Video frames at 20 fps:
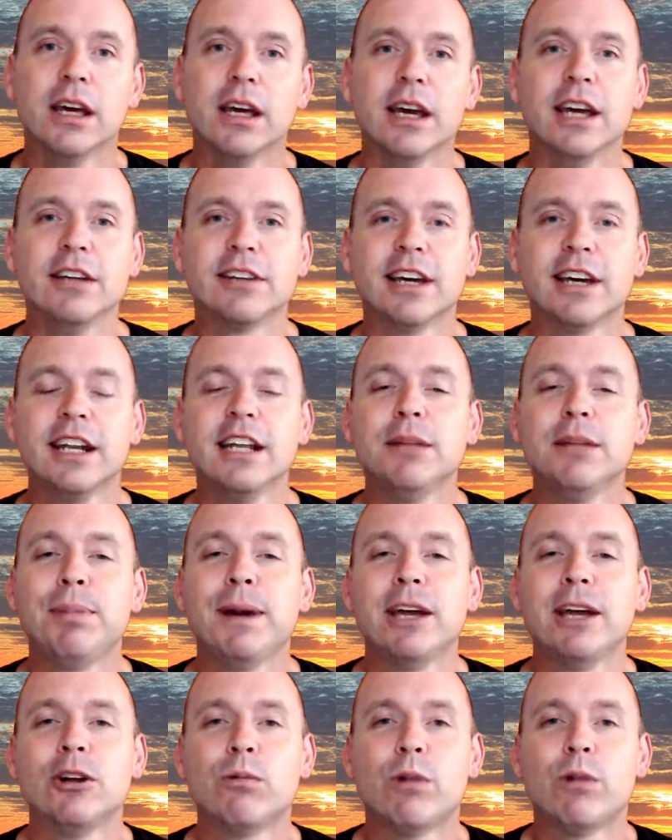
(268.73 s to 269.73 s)
It's going to
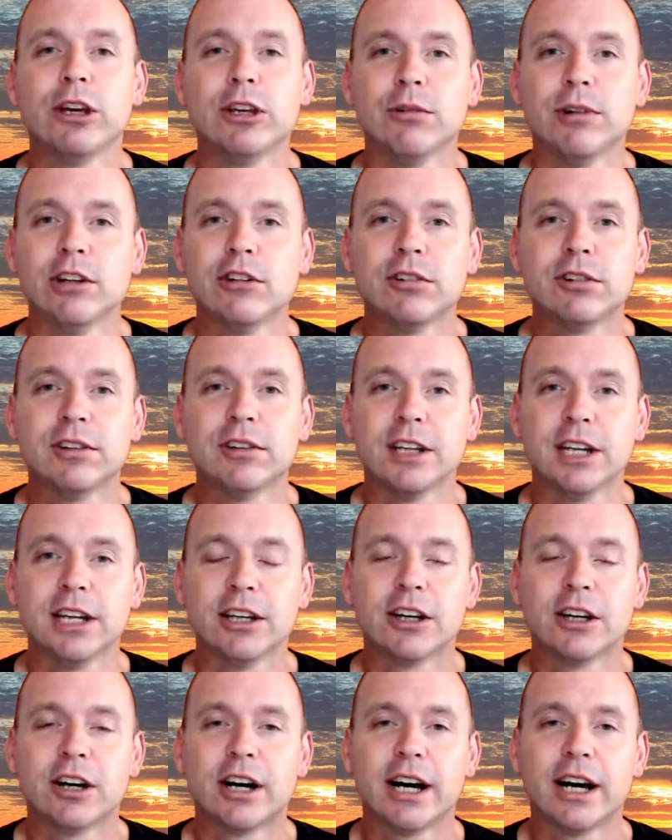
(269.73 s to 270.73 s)
depend on what you're interested in,
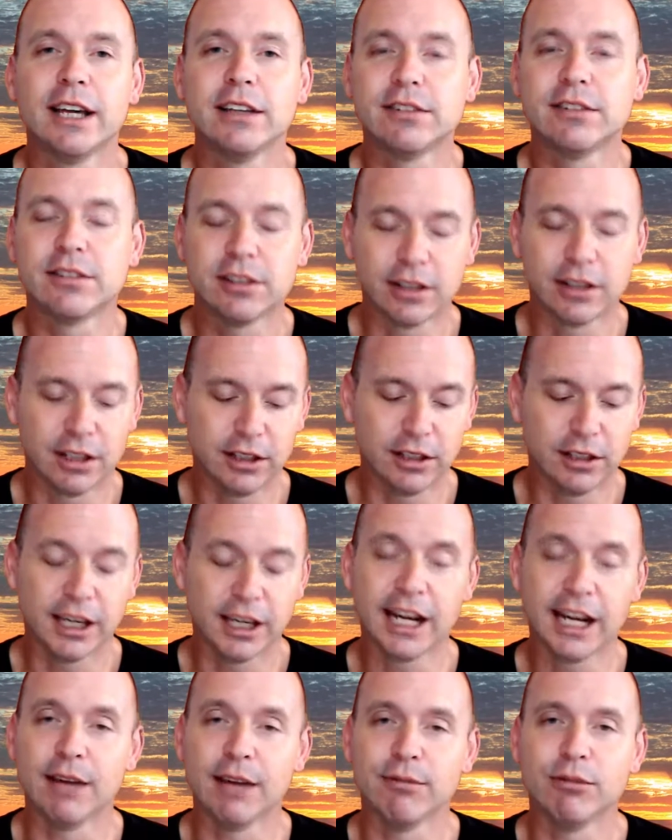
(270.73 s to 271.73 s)
guys. You're
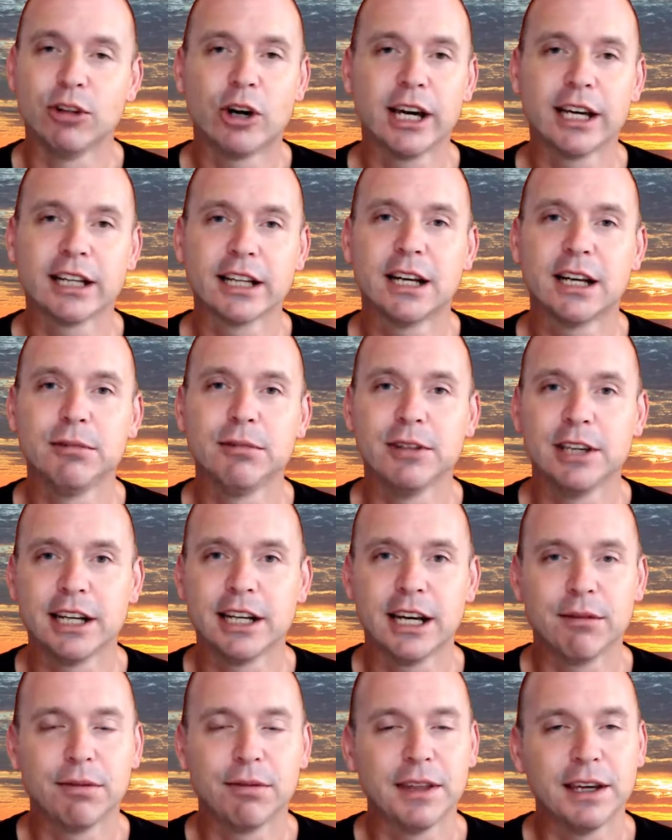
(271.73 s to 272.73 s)
going to have nightclubs, you're going to
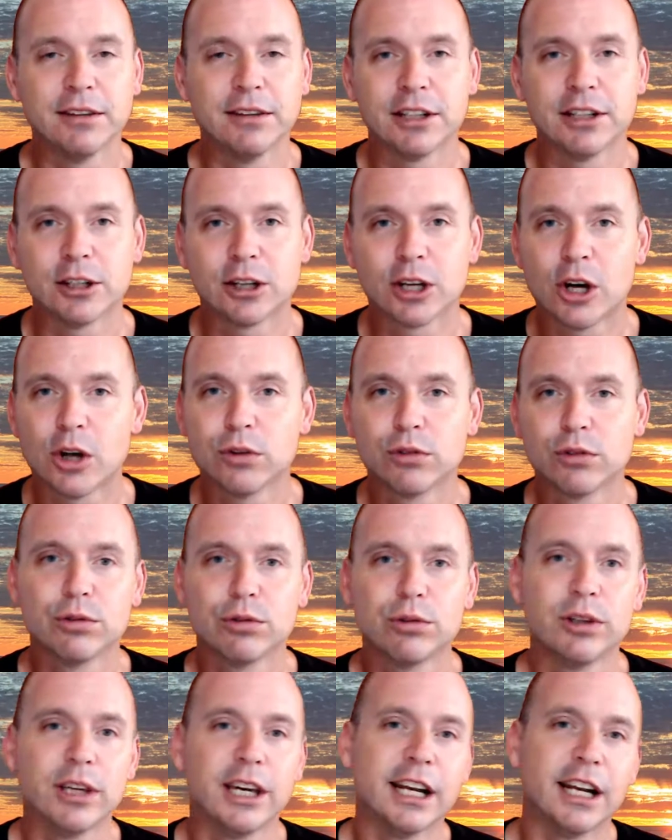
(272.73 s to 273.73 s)
have things that are
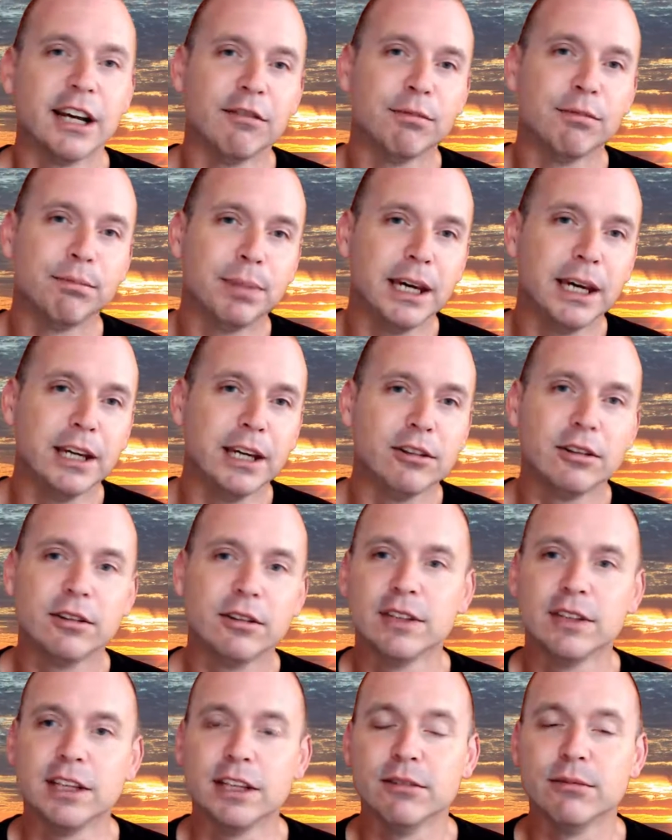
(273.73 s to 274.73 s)
cultural, you're going to have
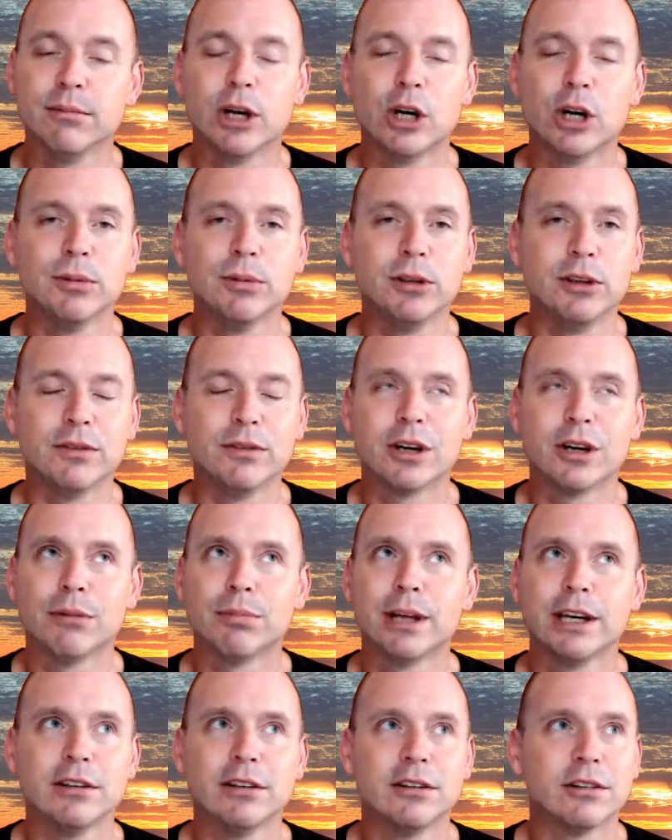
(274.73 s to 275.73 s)
beaches. In Melbourne, you've got
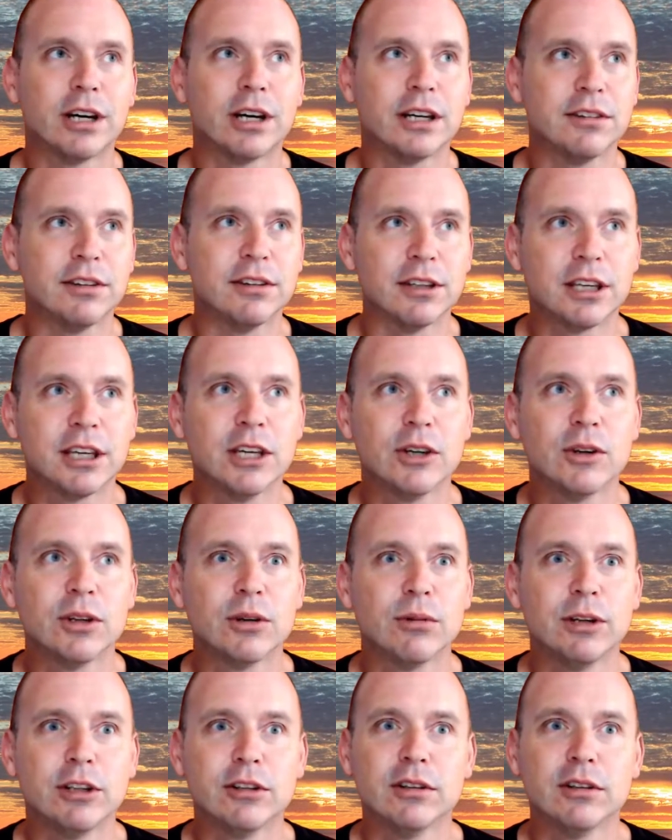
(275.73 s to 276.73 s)
places like St Kilda,
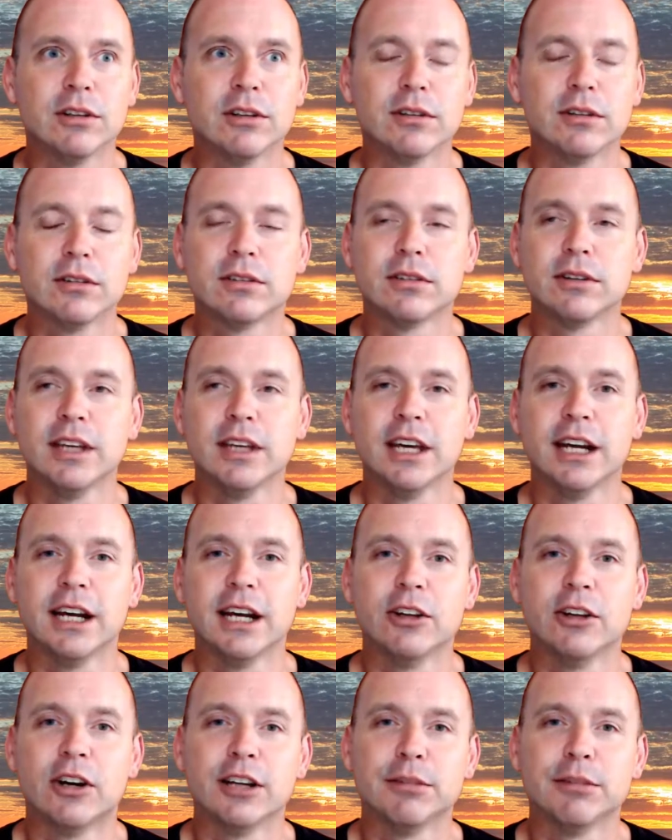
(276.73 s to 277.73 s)
which is, you know, a
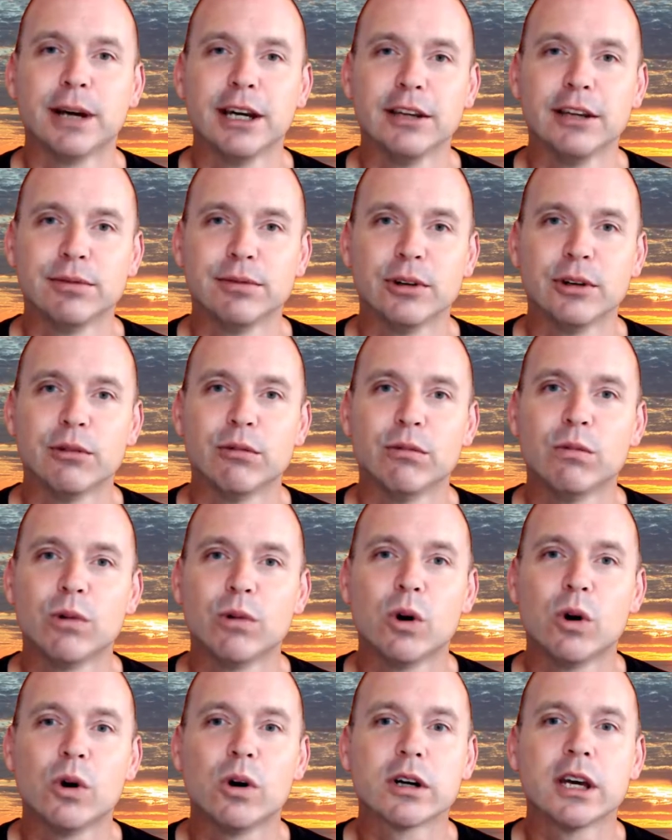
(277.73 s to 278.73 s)
nice place for a
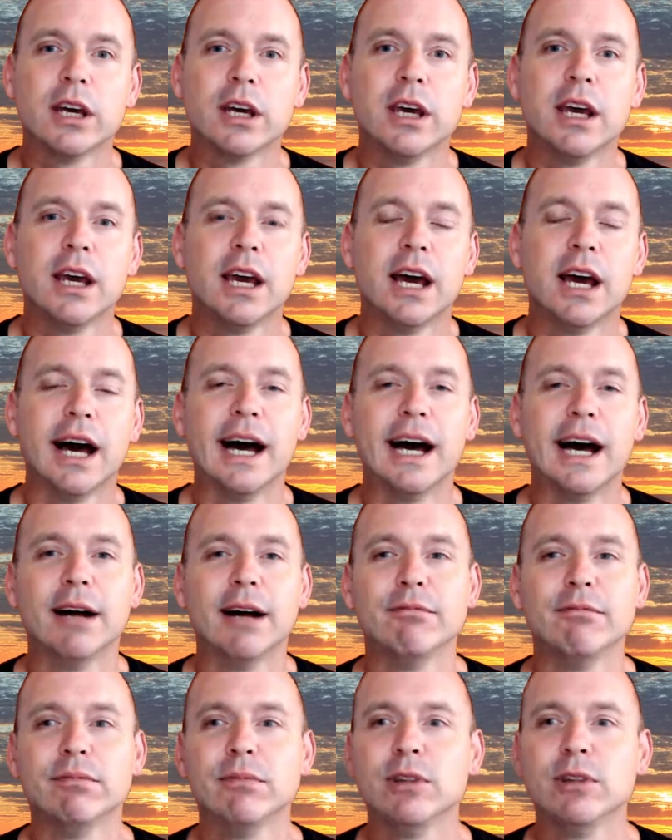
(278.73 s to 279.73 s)
walk.
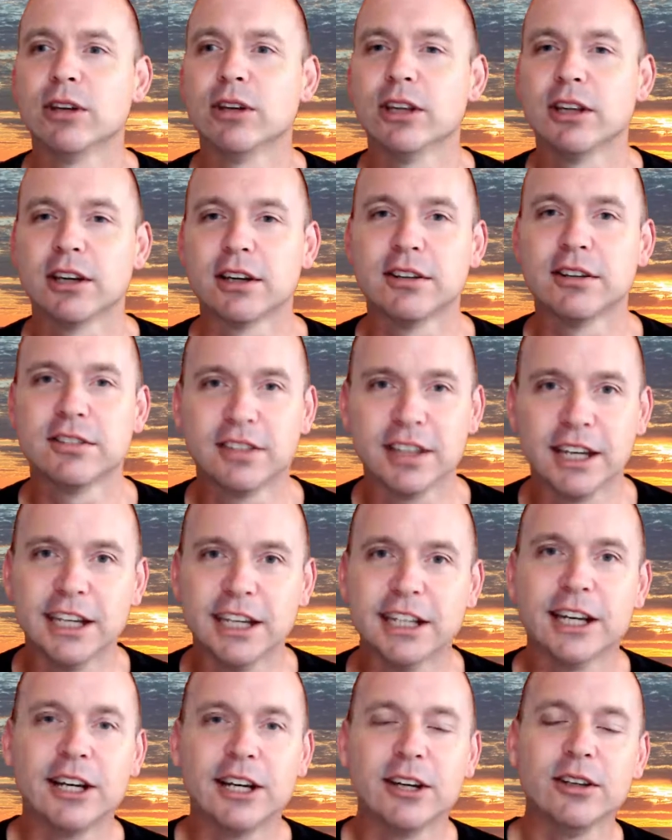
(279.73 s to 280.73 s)
You've got the
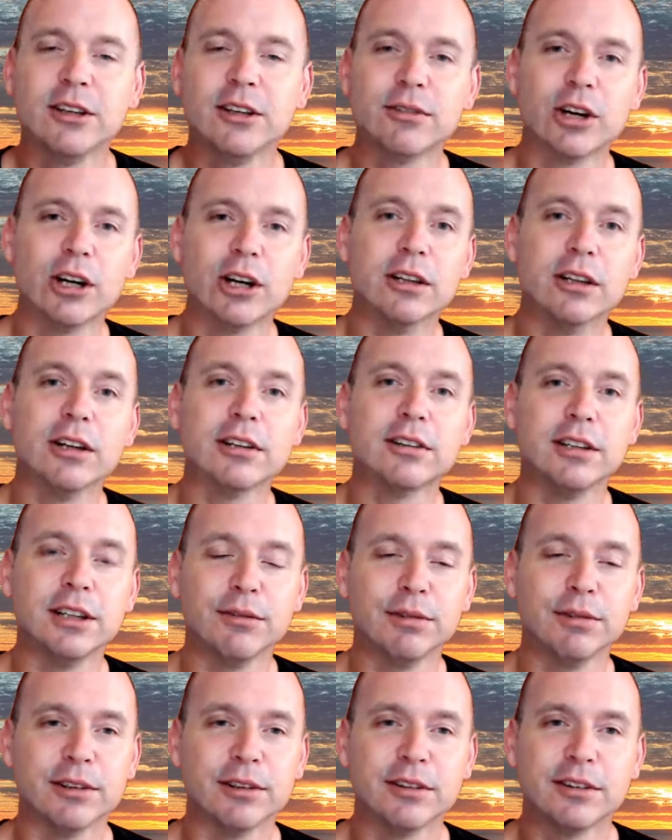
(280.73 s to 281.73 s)
casino, you've got lots of
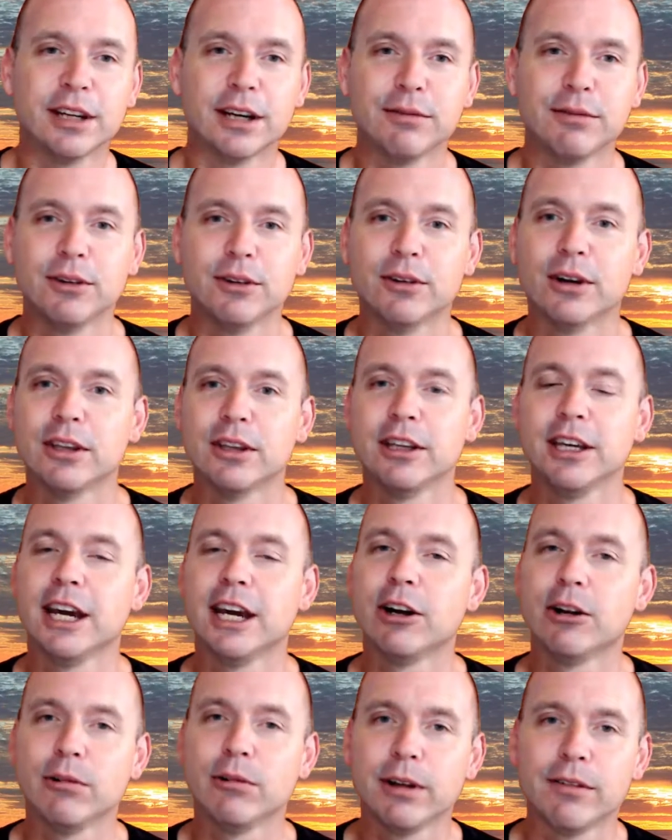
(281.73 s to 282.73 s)
different stuff. You've got the
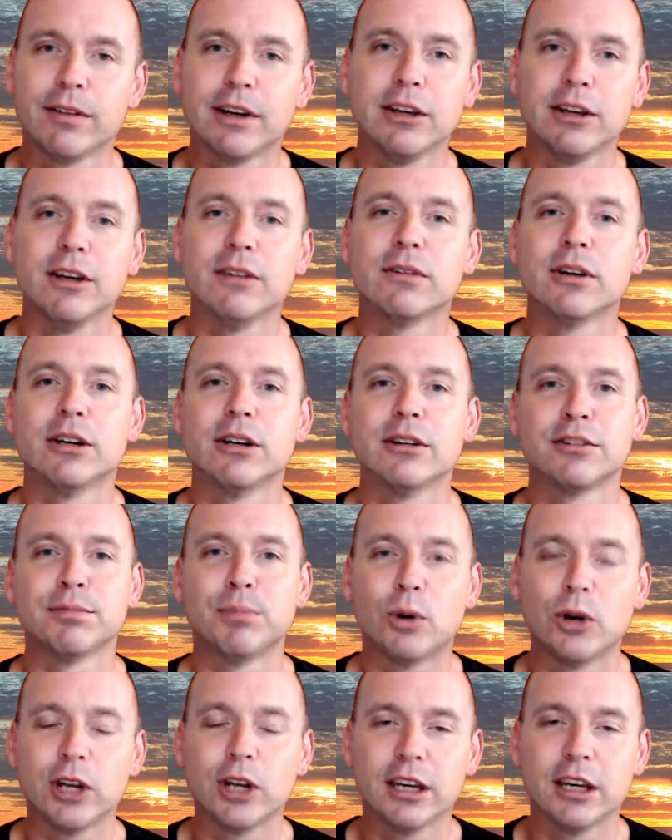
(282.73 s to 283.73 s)
Yarra River, you've got
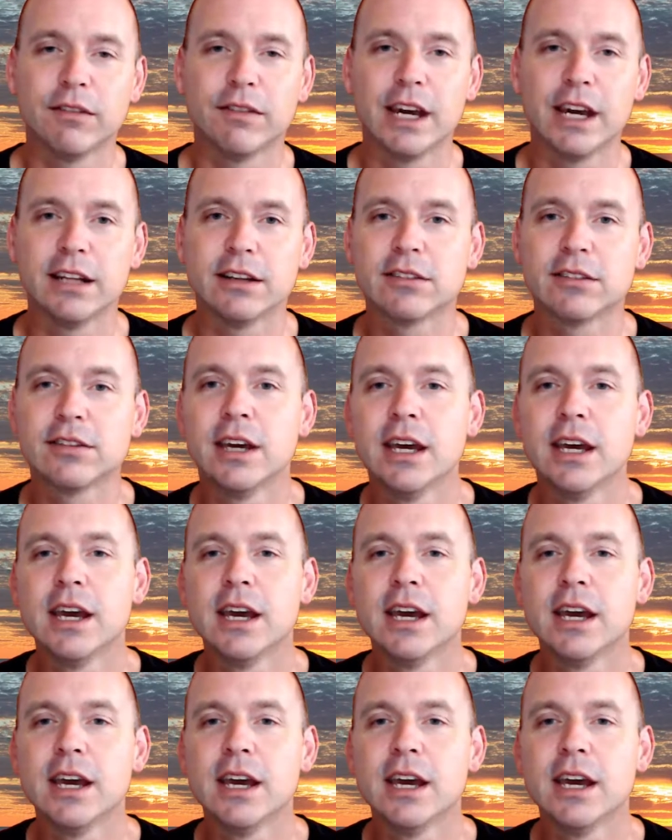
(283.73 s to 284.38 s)
sporting events.